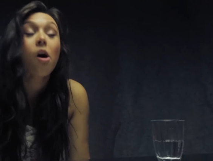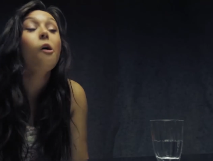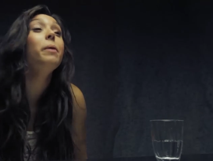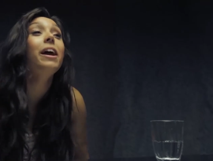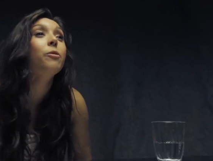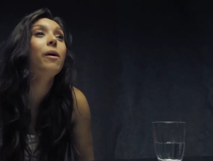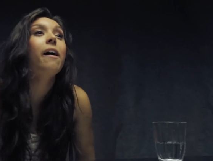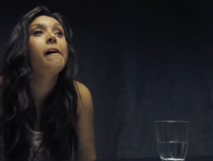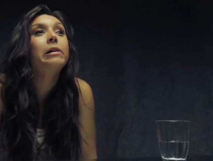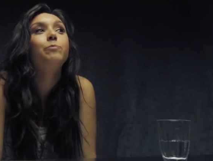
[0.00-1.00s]
Oh, but anyway,
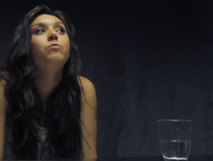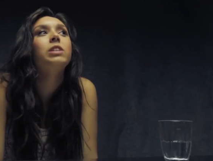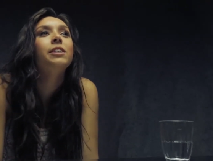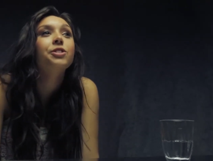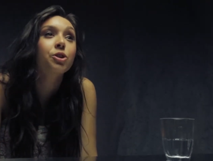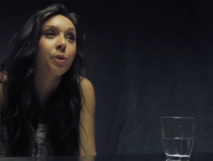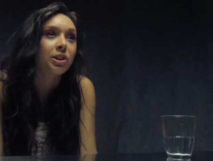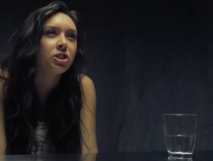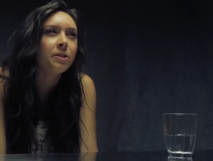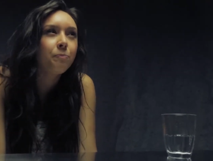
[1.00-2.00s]
to answer your
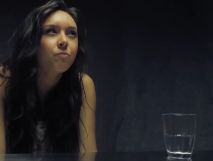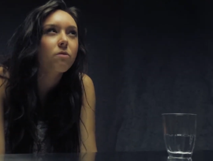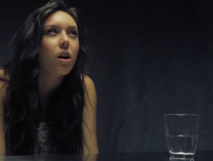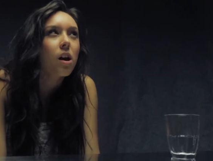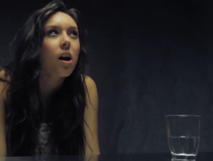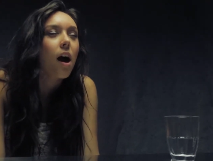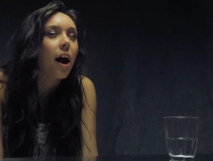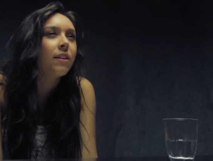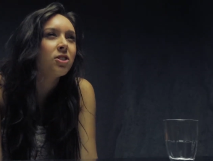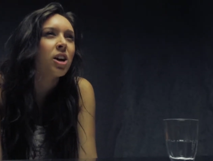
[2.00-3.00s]
question,
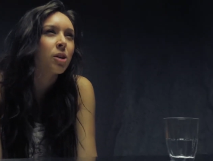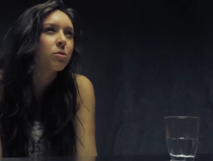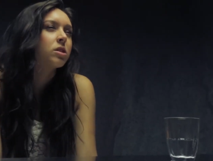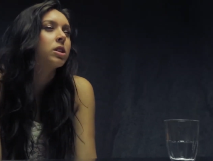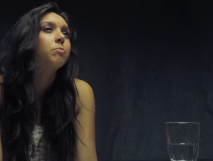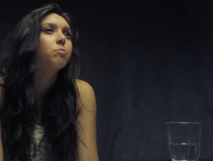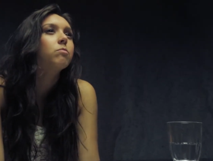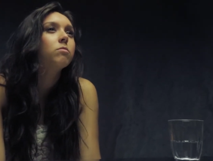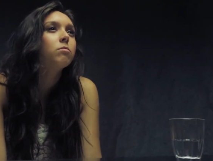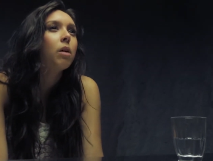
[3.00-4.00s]
I think Jack was like
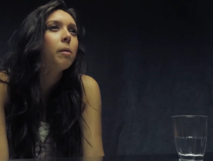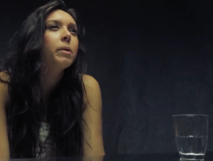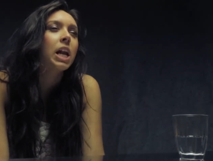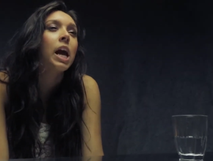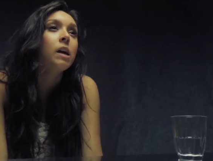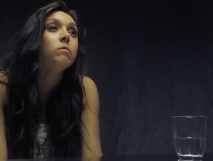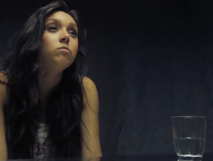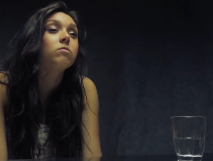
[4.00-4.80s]
probably an 8.